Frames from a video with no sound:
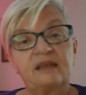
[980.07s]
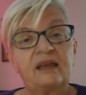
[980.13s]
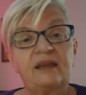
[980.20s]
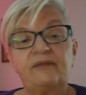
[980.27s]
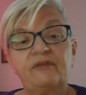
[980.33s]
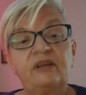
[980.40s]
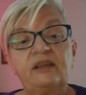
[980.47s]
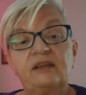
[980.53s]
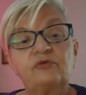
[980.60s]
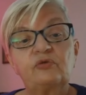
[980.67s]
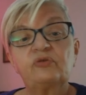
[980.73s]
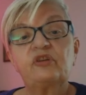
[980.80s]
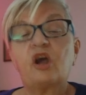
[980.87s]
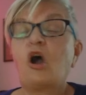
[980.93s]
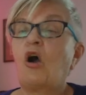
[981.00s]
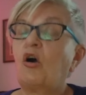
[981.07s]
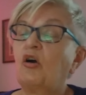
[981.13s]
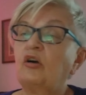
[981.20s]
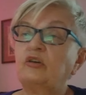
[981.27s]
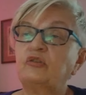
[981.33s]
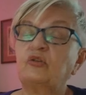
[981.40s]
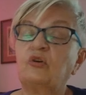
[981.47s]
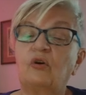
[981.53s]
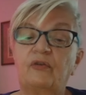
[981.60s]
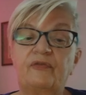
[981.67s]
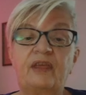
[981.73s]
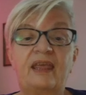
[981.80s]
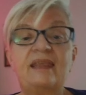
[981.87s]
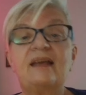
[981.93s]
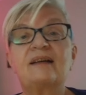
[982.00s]
Diving into the heart of
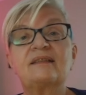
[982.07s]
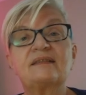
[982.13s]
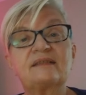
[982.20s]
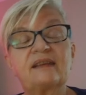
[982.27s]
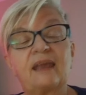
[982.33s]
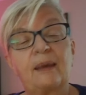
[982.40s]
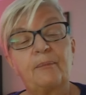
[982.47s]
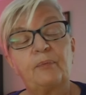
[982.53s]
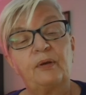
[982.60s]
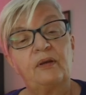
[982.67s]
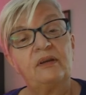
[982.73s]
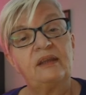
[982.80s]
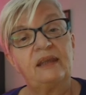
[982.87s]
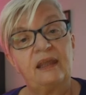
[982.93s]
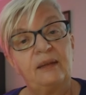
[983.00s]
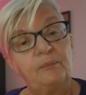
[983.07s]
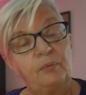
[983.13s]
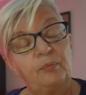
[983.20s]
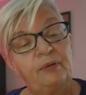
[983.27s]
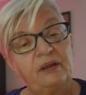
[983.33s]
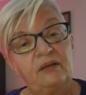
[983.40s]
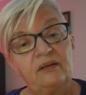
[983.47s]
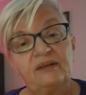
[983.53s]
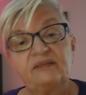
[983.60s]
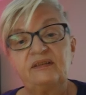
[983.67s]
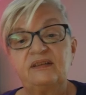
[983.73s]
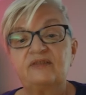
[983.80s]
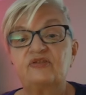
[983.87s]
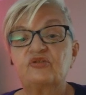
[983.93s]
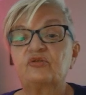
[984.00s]
AI's cap-
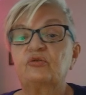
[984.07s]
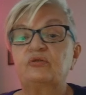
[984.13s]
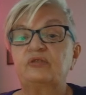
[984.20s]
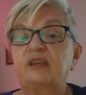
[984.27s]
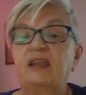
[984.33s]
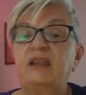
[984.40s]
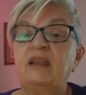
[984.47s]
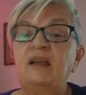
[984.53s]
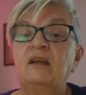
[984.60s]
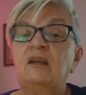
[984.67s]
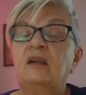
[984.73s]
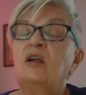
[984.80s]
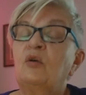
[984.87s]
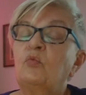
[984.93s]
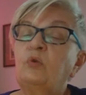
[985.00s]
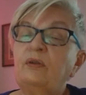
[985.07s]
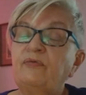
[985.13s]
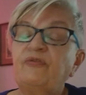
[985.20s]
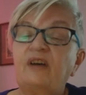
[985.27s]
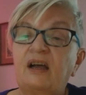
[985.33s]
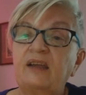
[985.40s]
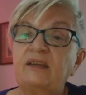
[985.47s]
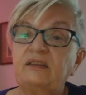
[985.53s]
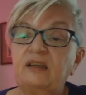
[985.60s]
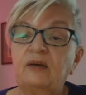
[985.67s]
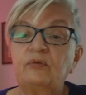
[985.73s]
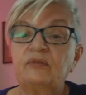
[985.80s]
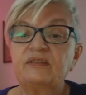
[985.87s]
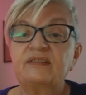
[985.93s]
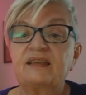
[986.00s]
capabilities today, we find
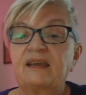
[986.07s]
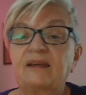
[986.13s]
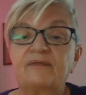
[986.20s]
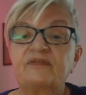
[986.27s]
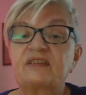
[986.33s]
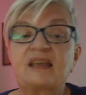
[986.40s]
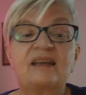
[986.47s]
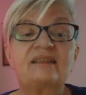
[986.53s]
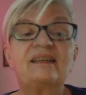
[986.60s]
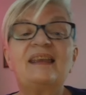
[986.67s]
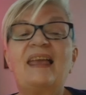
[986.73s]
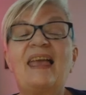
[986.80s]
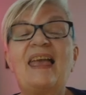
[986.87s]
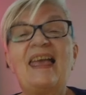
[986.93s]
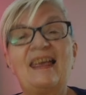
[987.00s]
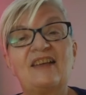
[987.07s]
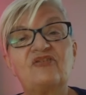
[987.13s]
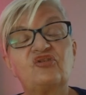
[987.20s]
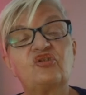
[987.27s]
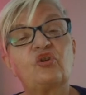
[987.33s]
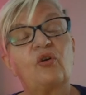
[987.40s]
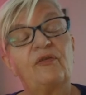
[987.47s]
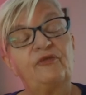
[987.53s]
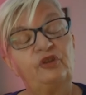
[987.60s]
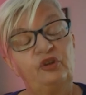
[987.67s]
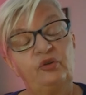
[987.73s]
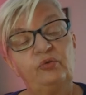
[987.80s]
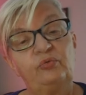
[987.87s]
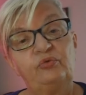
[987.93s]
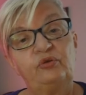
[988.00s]
ourselves at the edge of a
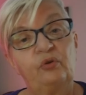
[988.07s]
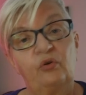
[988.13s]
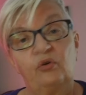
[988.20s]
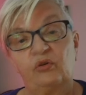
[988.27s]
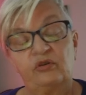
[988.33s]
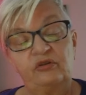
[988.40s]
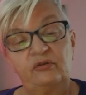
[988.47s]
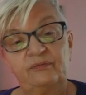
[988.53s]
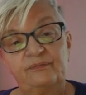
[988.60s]
new dawn.